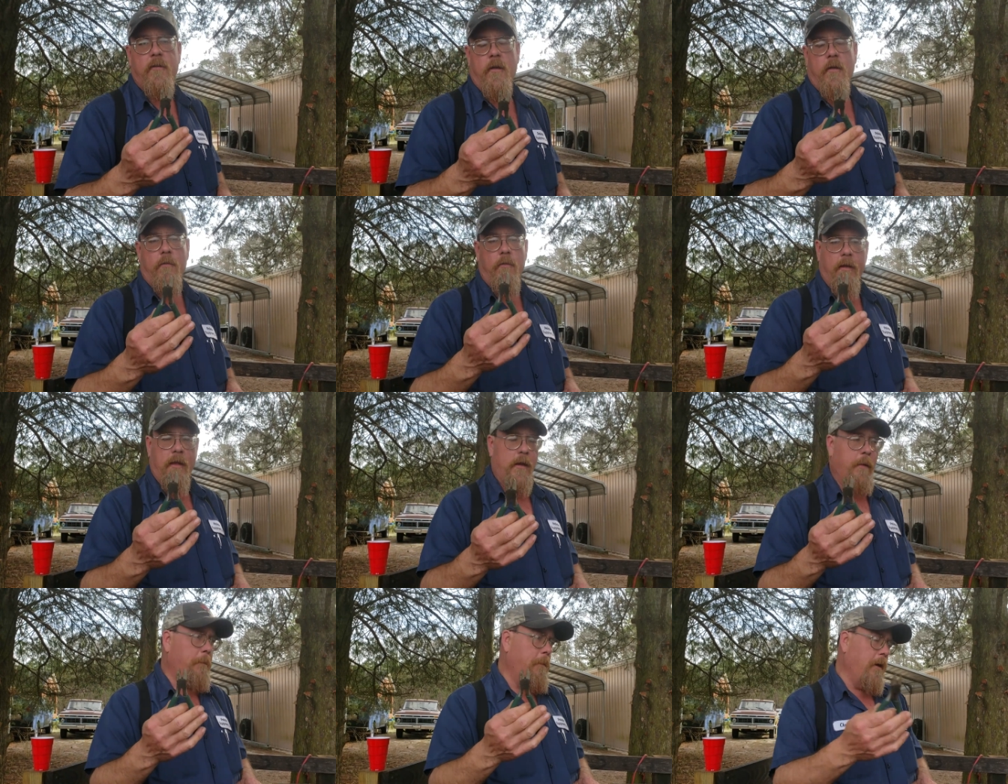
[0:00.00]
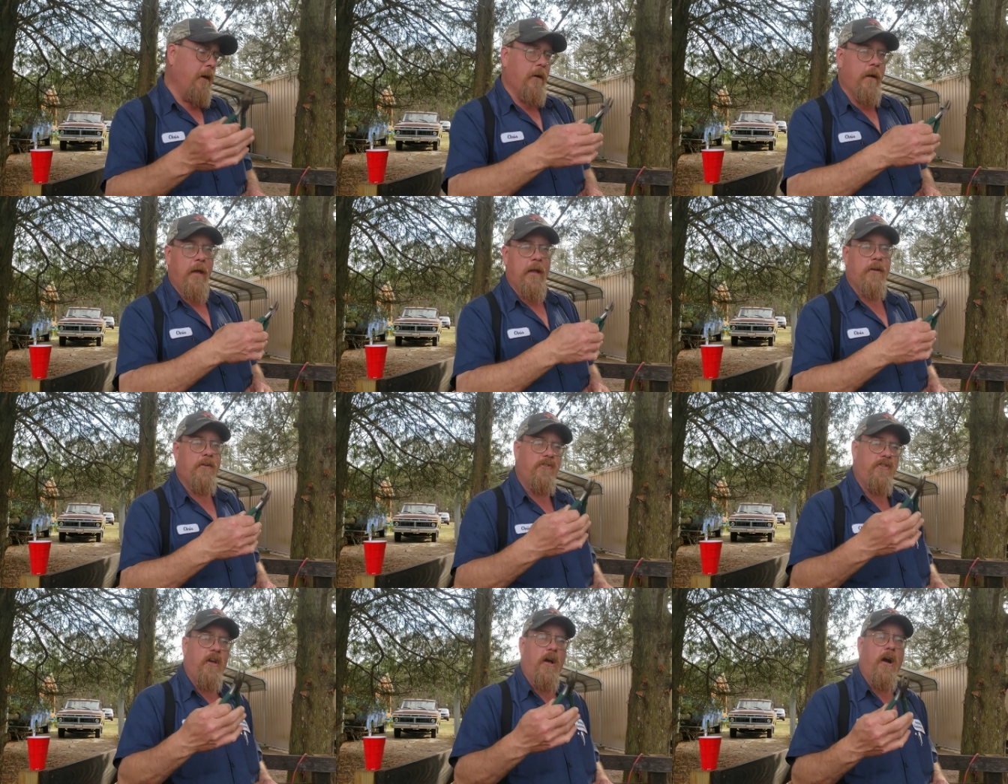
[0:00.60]
Don't get a pair out
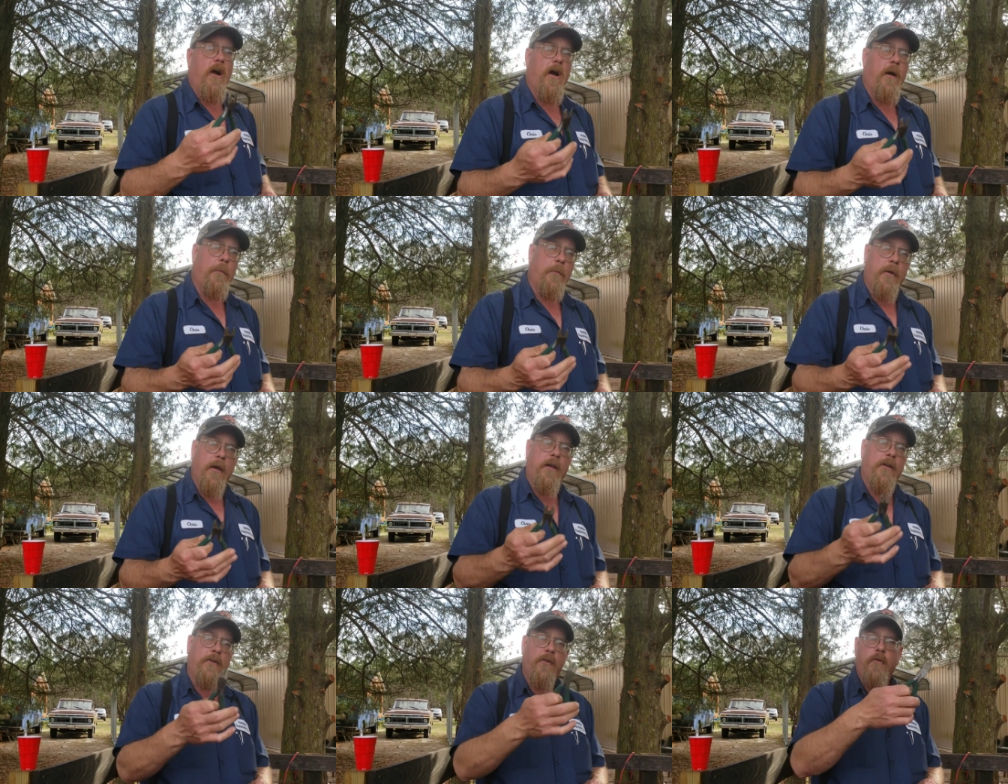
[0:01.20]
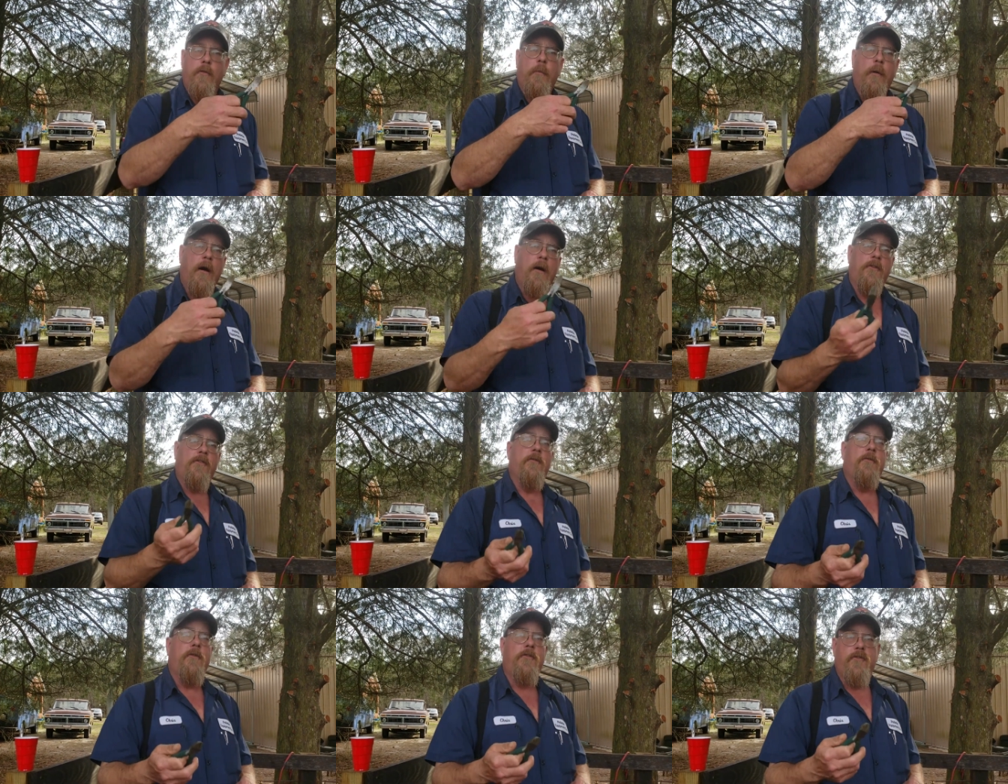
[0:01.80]
the shop or out the
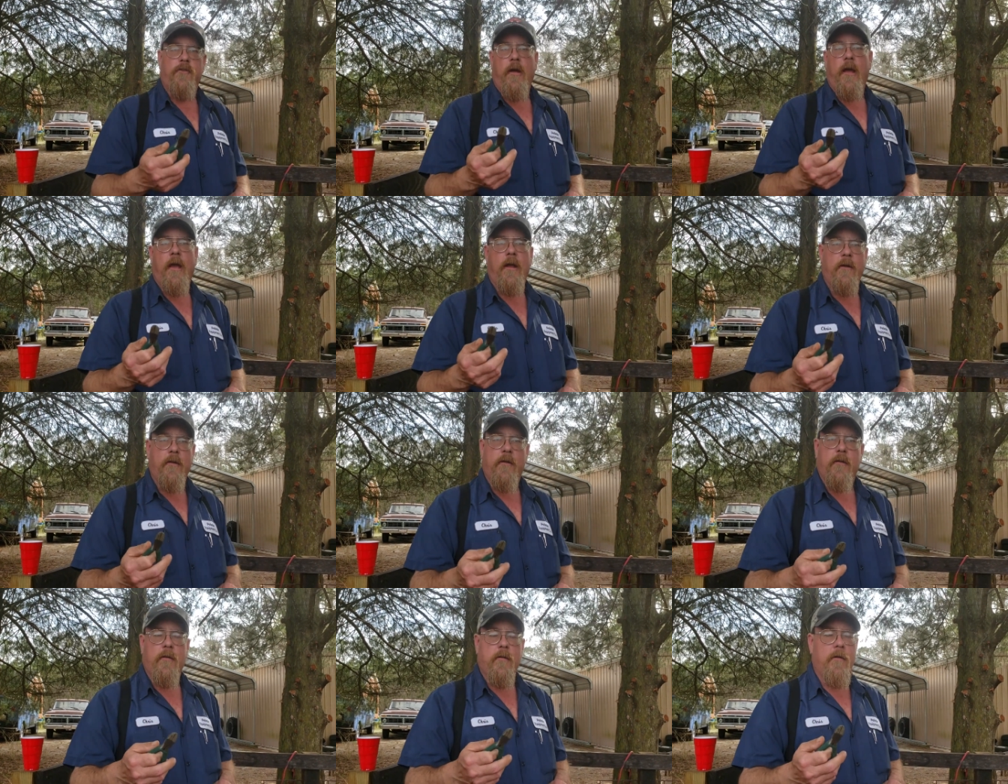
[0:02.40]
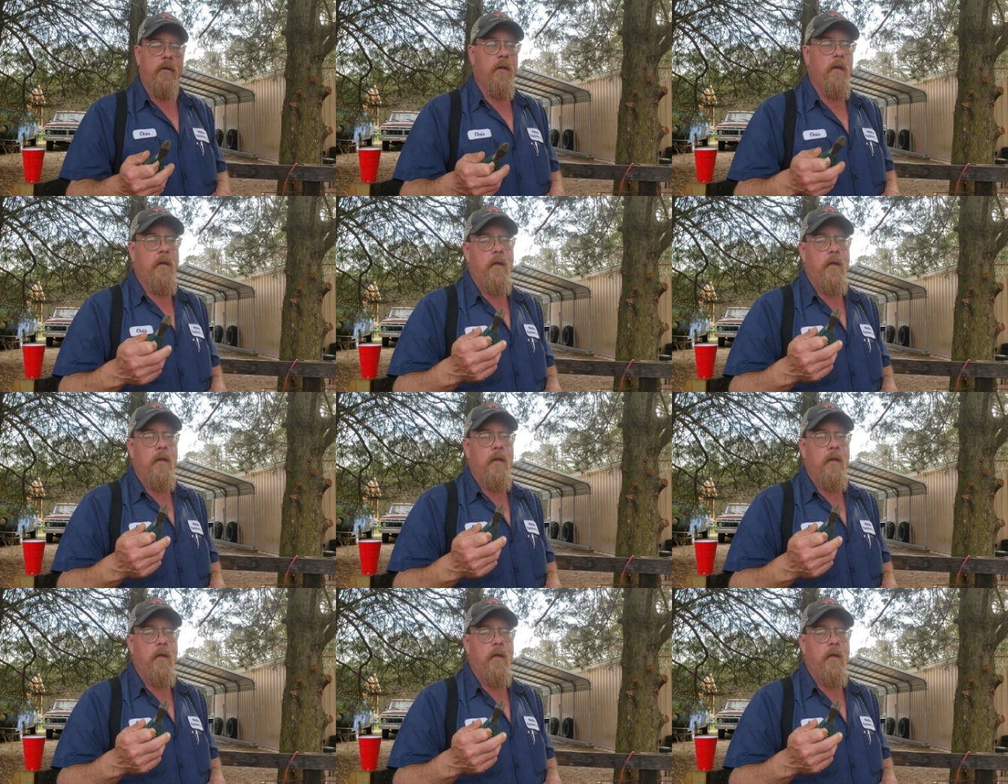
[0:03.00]
toolbox on the tractor.